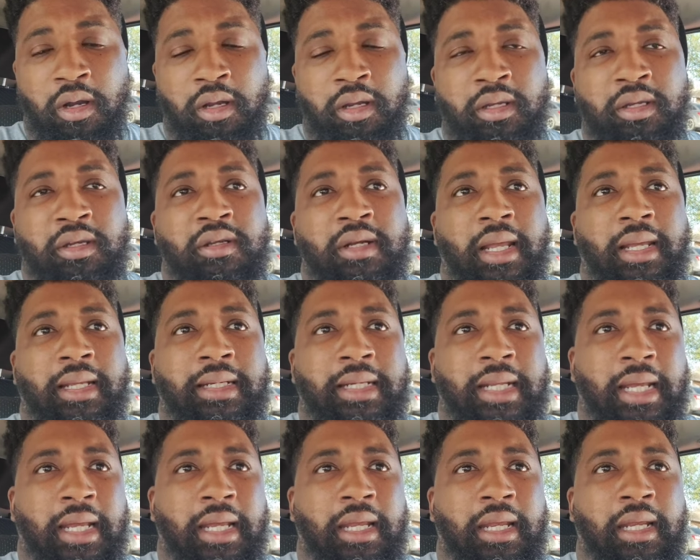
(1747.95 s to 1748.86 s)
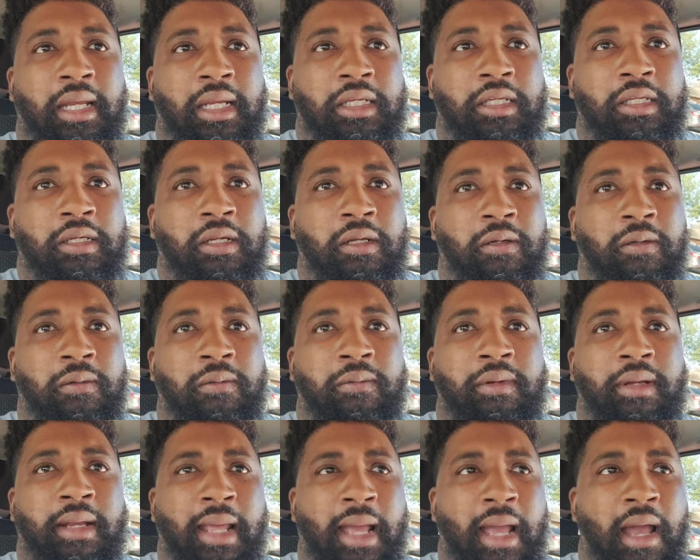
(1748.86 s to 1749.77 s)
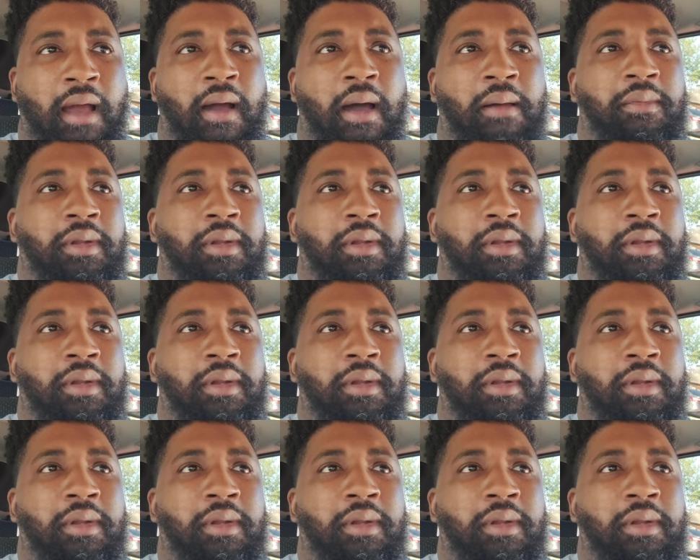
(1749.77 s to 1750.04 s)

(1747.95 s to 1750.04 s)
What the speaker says: And you're like, dang, you know, now